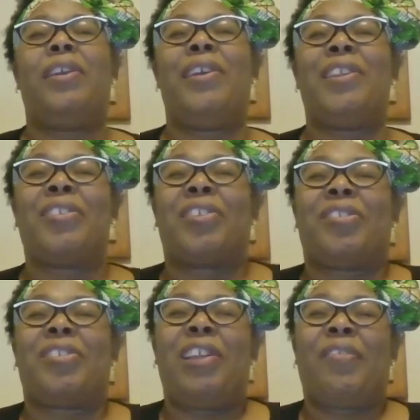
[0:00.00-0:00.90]
It is
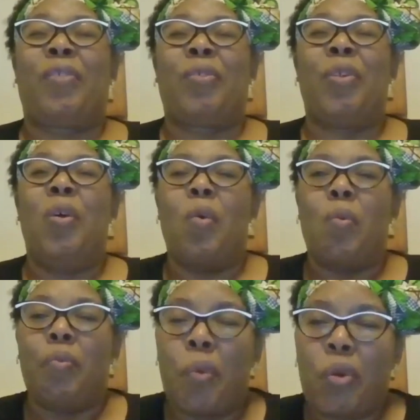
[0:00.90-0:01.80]
successful,
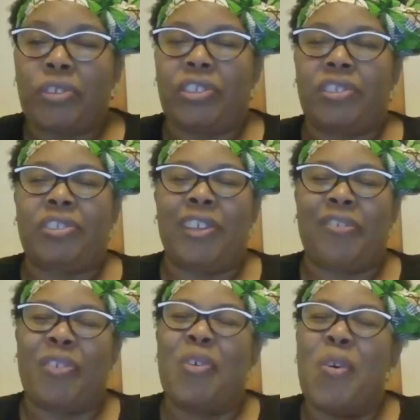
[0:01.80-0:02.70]
more
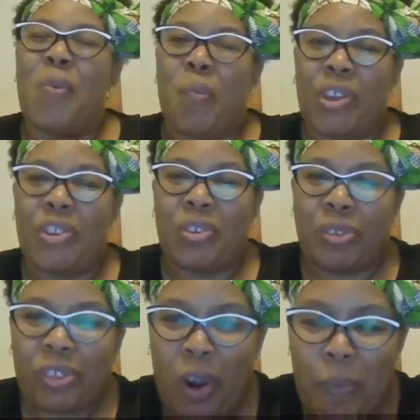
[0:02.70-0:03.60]
successful when you
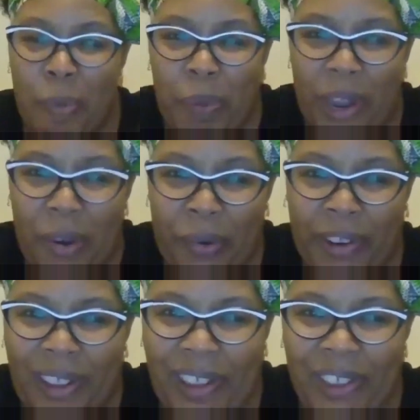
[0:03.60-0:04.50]
start
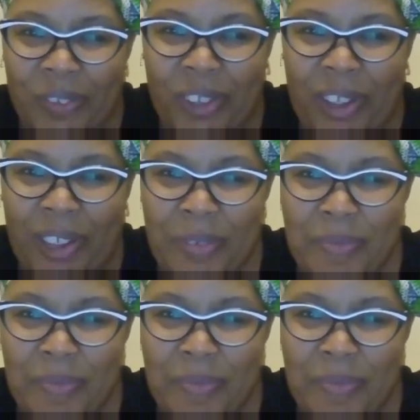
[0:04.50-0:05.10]
preparing ahead of time.